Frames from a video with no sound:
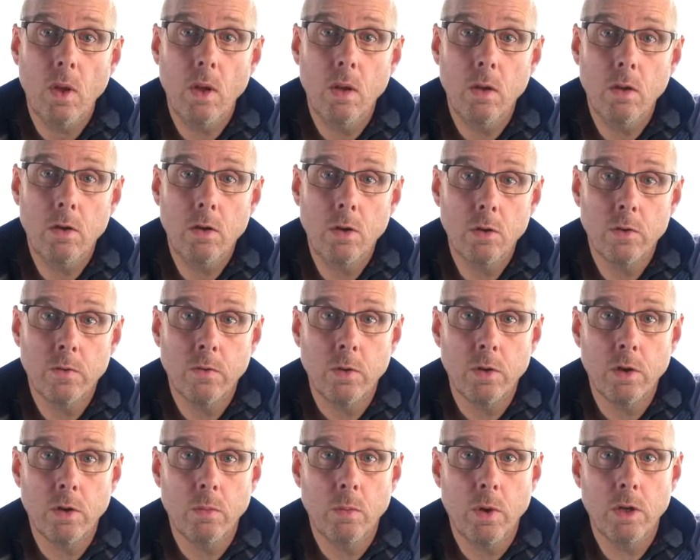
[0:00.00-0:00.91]
it's
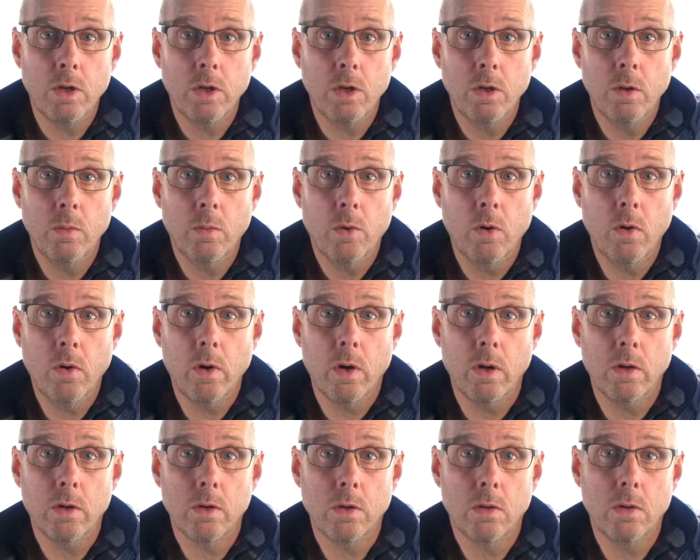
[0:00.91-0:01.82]
useful to measure your
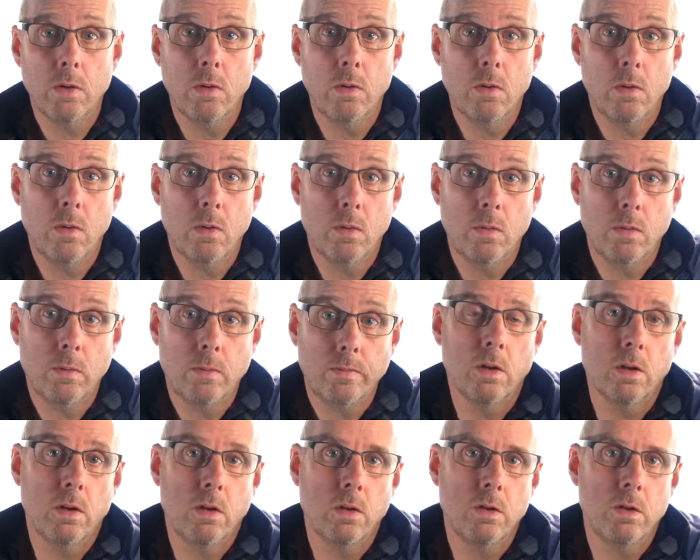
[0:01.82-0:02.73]
progress. So
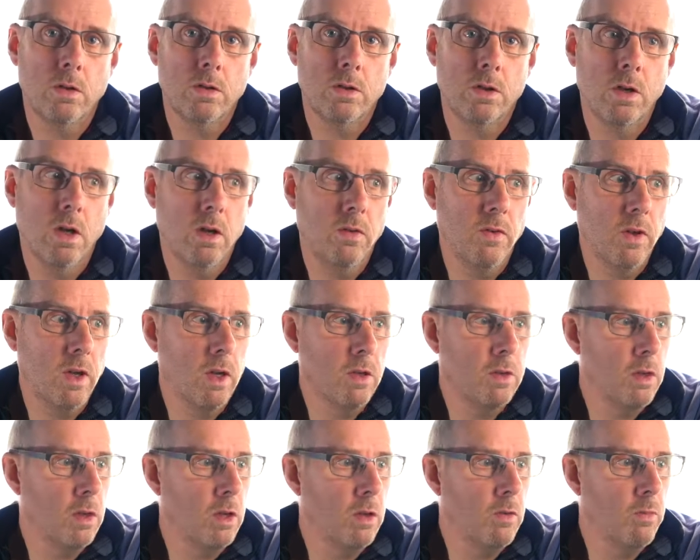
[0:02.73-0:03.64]
although Strava
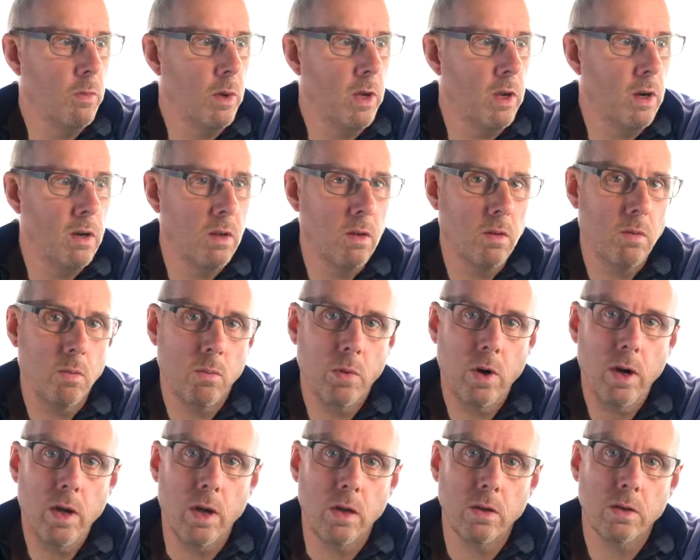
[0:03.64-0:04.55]
gets a lot of bad
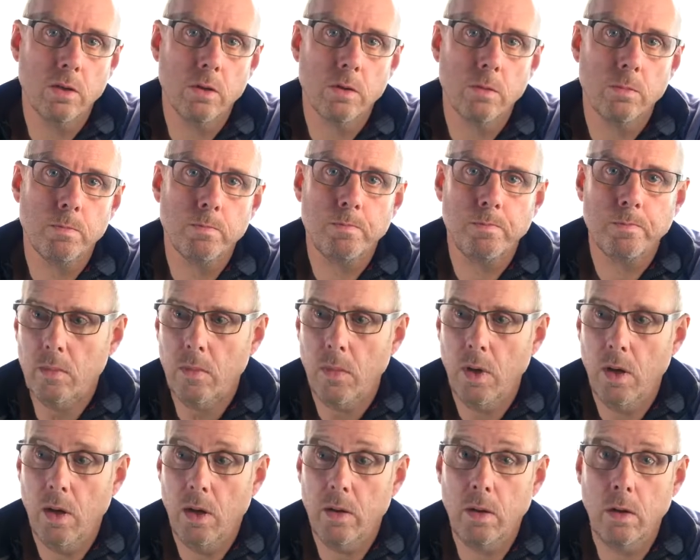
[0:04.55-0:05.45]
press,
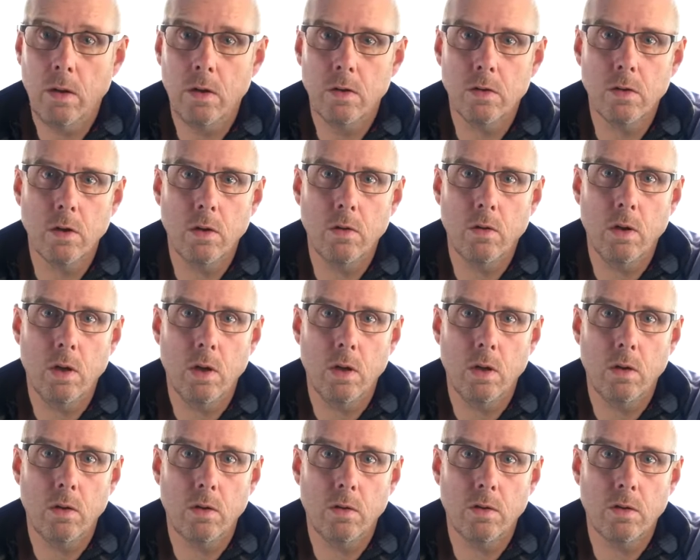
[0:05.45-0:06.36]
I think it's a
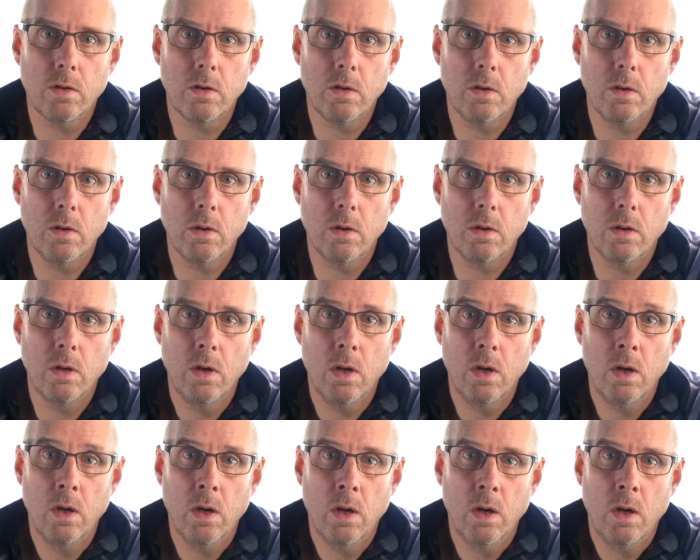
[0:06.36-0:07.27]
great tool
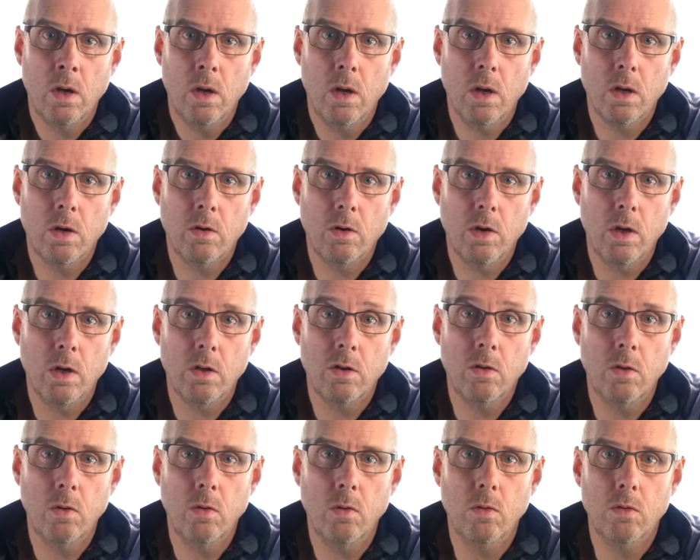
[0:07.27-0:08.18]

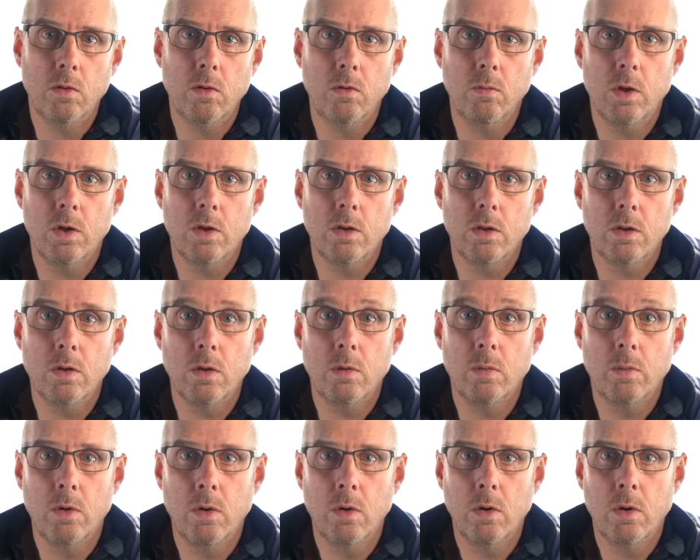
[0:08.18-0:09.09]
to measure
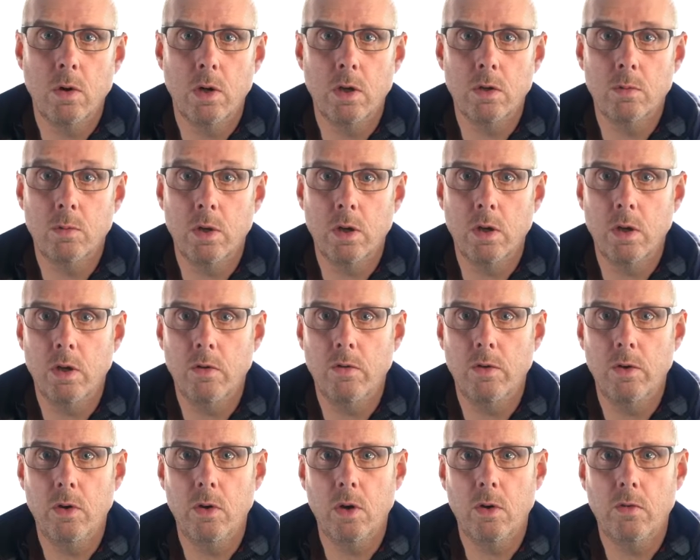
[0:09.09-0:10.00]
progress, particularly if
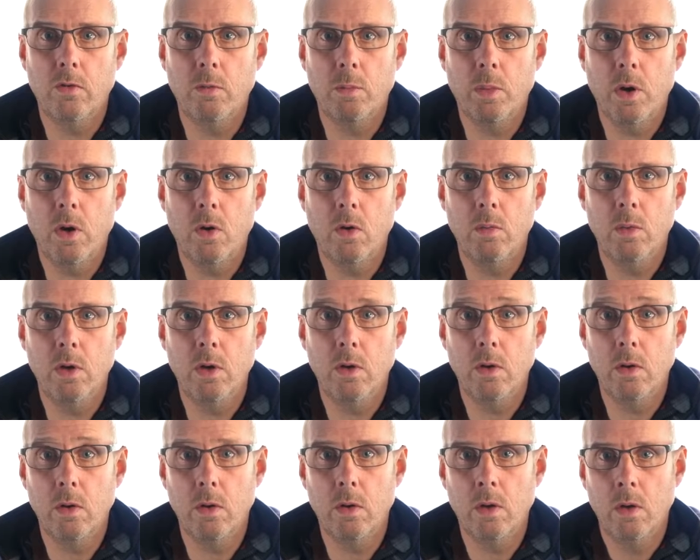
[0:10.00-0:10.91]
you don't have a power
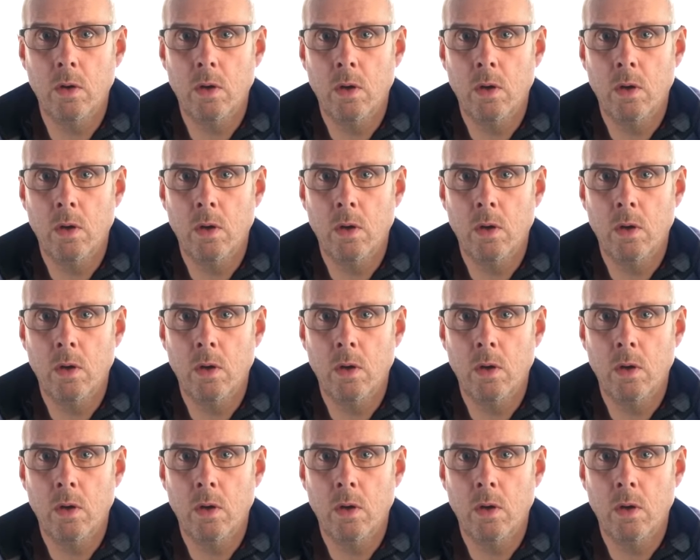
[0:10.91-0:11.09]
meter.